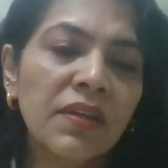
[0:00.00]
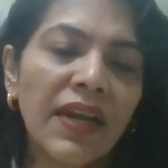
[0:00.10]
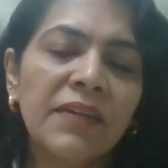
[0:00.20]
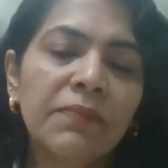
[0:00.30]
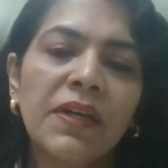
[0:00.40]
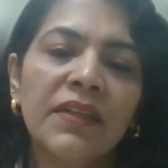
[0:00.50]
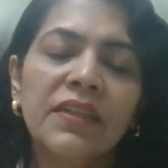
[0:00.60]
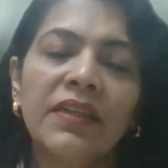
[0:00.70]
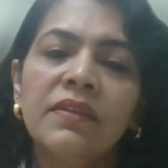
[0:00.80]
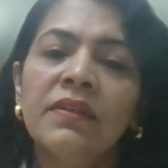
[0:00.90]
glide path
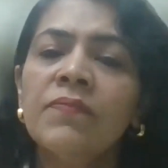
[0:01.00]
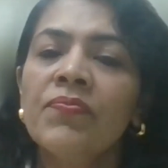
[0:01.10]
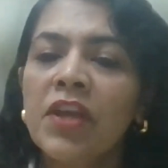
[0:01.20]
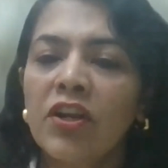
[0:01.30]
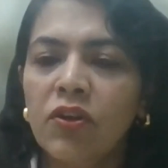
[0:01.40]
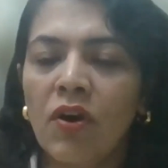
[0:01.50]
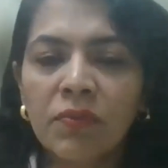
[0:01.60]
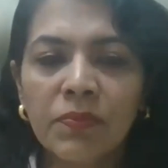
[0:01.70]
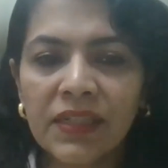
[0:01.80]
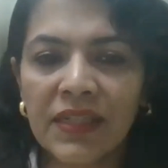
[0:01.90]
in a
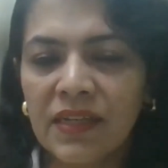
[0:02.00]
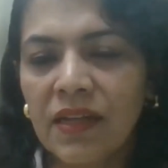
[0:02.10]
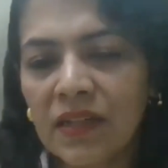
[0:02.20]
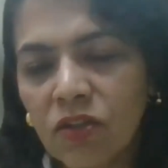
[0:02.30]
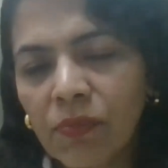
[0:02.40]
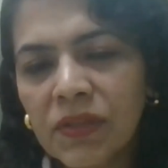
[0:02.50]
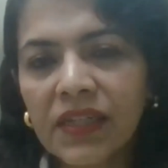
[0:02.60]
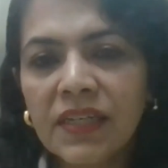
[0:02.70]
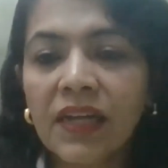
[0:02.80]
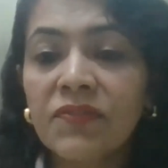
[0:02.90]
normal
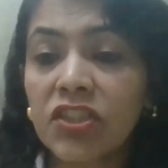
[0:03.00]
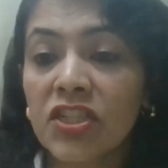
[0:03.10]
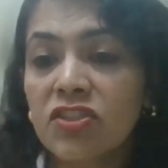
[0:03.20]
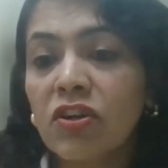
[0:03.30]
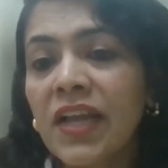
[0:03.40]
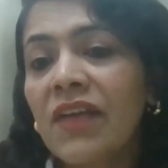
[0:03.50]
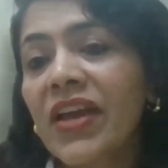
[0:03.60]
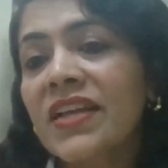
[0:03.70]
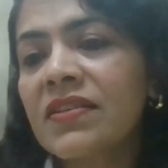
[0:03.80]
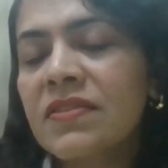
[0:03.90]
canal which does not have
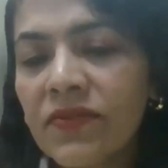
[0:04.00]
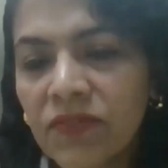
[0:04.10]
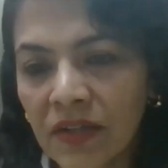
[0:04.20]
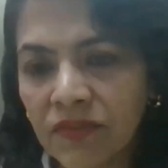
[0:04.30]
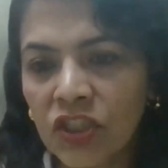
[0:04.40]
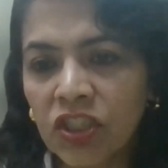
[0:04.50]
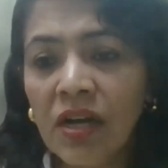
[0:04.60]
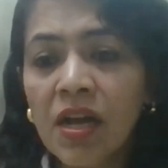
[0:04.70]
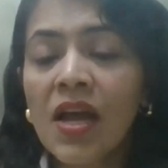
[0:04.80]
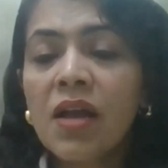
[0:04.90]
excessive curvature.
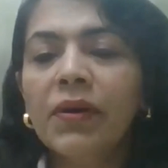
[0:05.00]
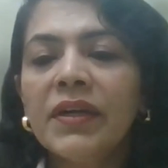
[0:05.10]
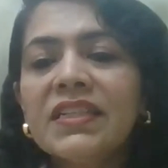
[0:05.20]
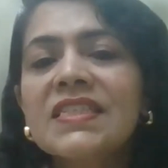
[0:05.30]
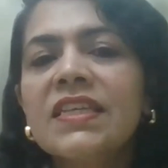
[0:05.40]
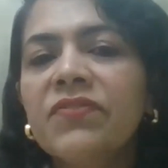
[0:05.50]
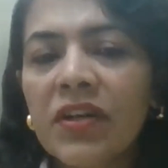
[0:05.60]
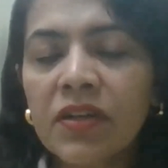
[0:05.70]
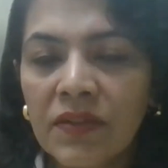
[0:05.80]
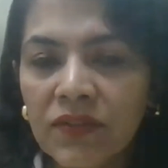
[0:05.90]
But in
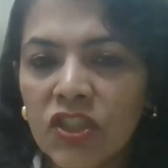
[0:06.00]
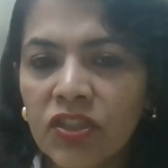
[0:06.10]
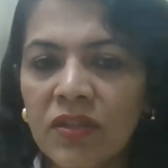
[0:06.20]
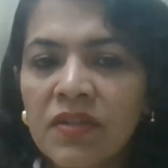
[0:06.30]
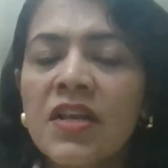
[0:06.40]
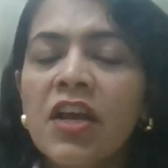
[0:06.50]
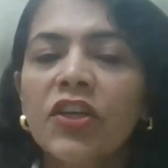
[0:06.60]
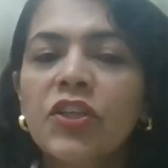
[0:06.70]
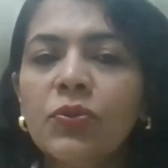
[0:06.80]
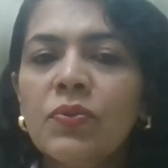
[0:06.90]
severe curvatures,
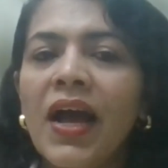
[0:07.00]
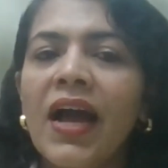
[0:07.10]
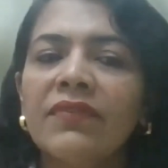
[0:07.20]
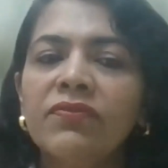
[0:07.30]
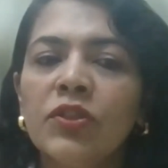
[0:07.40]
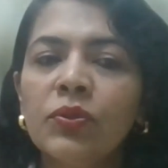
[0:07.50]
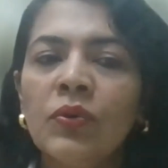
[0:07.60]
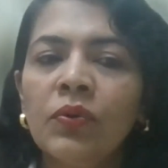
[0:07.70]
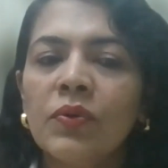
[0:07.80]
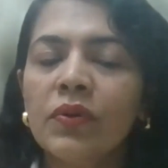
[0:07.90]
you have
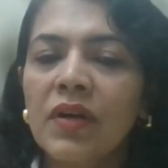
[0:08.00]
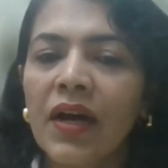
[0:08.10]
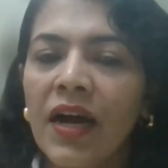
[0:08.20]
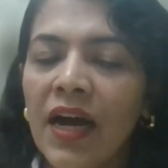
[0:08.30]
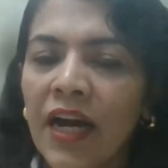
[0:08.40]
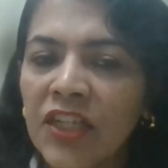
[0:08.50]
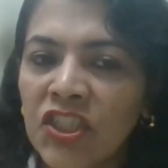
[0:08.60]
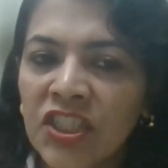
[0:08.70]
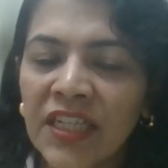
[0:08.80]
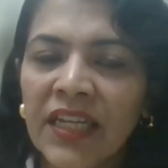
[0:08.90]
to
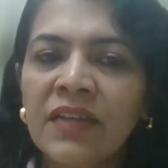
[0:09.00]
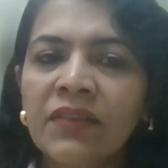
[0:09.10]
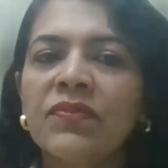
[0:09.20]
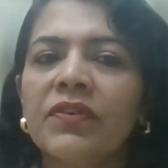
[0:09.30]
achieve